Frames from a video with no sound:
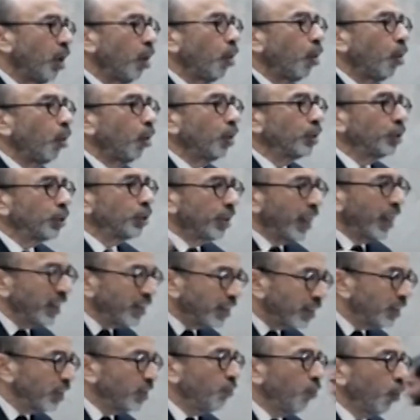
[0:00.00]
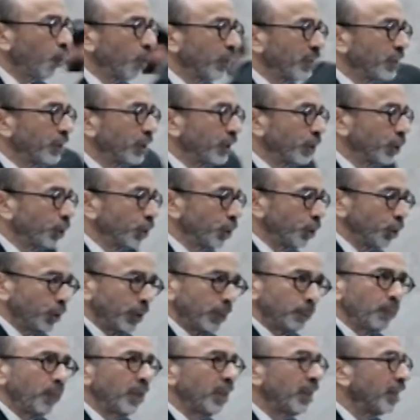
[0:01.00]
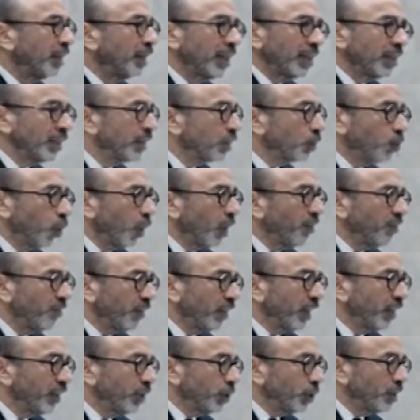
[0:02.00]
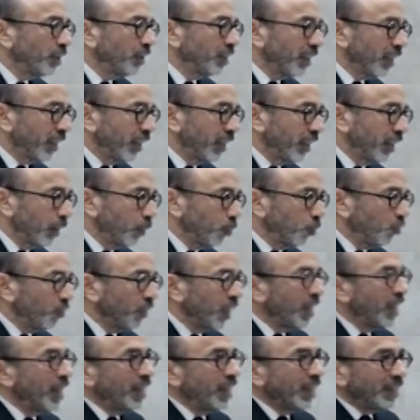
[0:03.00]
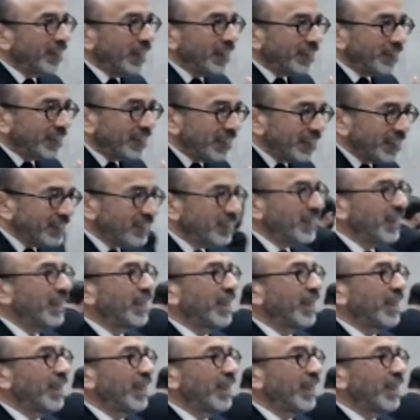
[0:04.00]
or sheds his foreign citizenship, the disqualification is again removed. The disconnect...